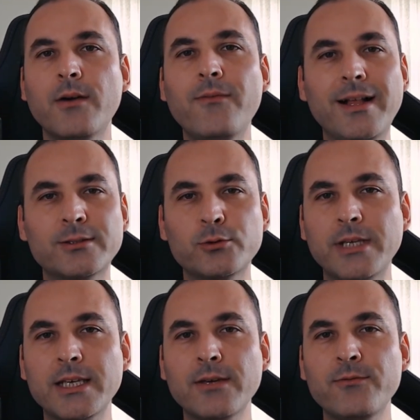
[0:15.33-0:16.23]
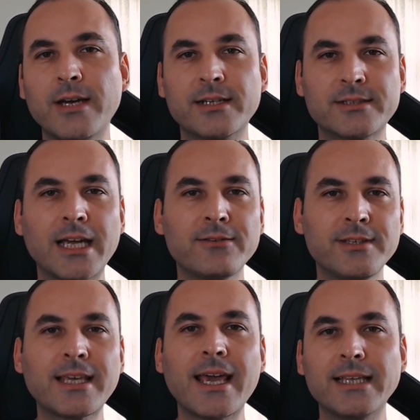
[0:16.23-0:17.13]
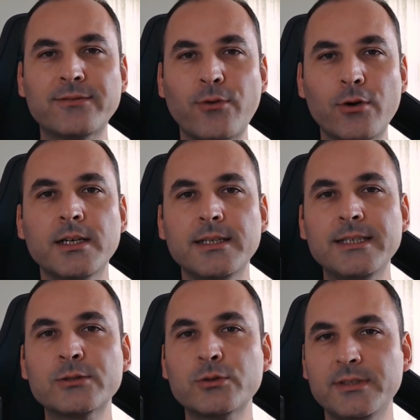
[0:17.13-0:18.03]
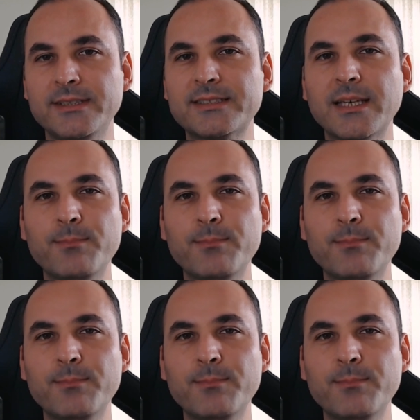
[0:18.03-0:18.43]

Well, today we are diving headfirst into this